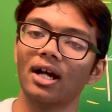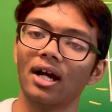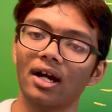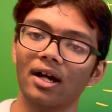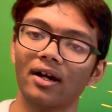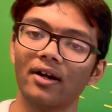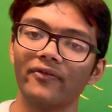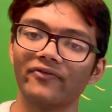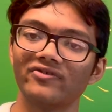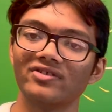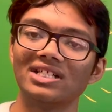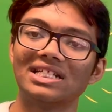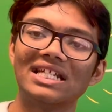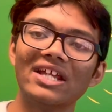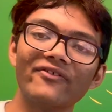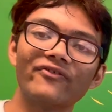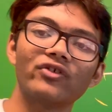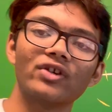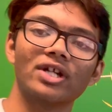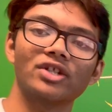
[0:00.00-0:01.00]
of
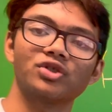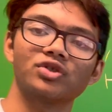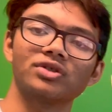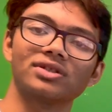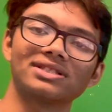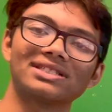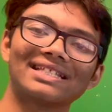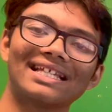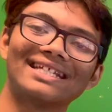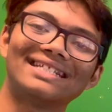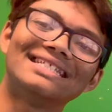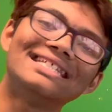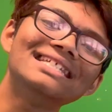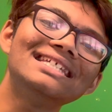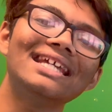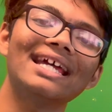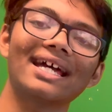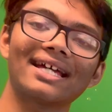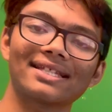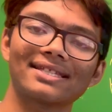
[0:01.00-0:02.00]
differentials like
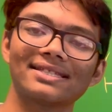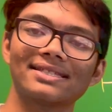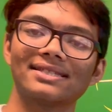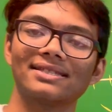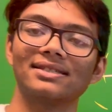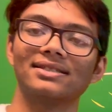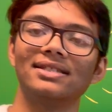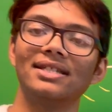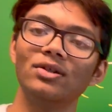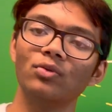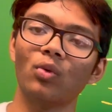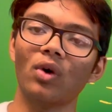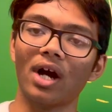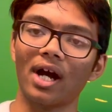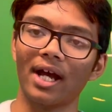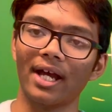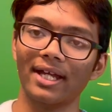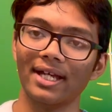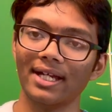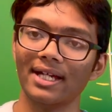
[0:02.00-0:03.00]
dx, dy,
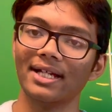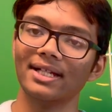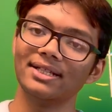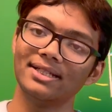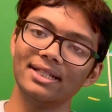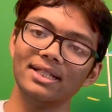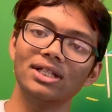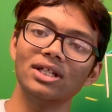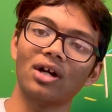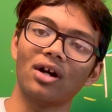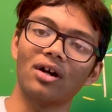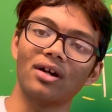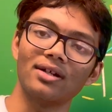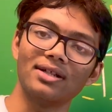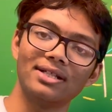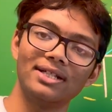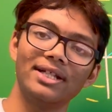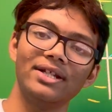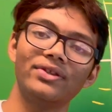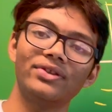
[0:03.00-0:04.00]
dr,
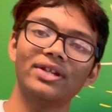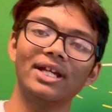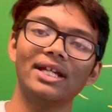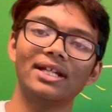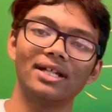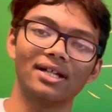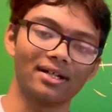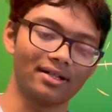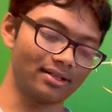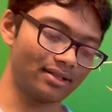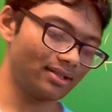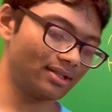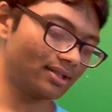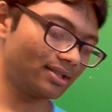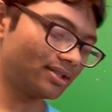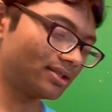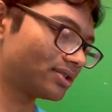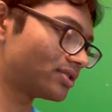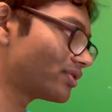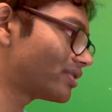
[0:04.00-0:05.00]
d theta.
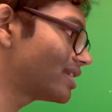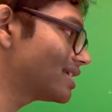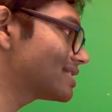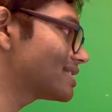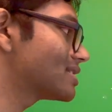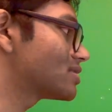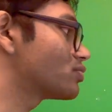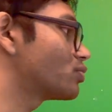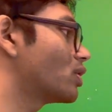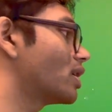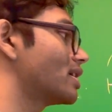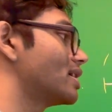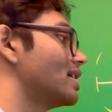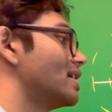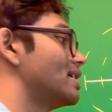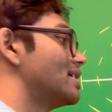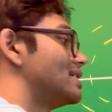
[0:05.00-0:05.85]
So this is what